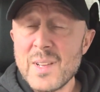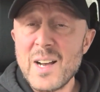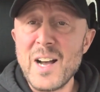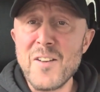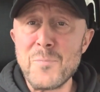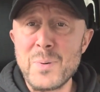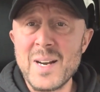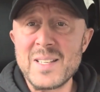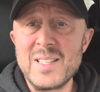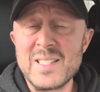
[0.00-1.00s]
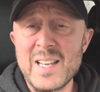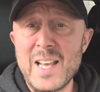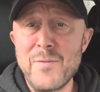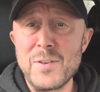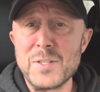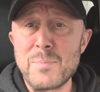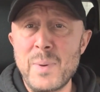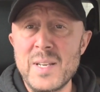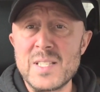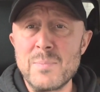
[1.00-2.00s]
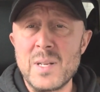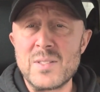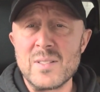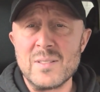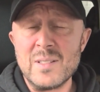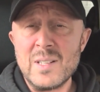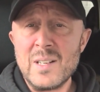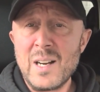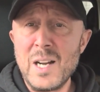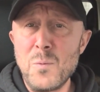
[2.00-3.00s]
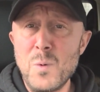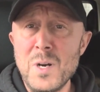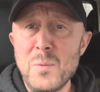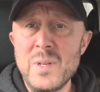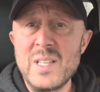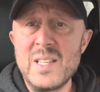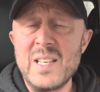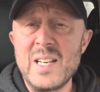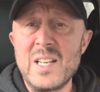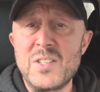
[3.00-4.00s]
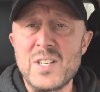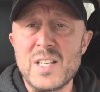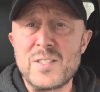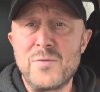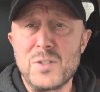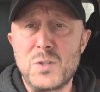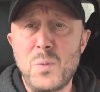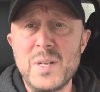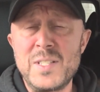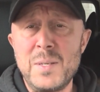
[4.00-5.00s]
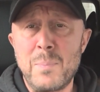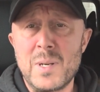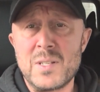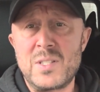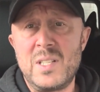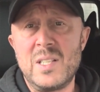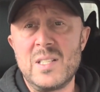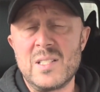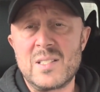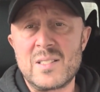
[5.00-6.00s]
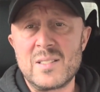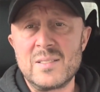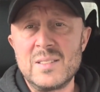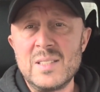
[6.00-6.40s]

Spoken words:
I've practiced evidence-based medicine. I worked within the NHS for 20 plus years.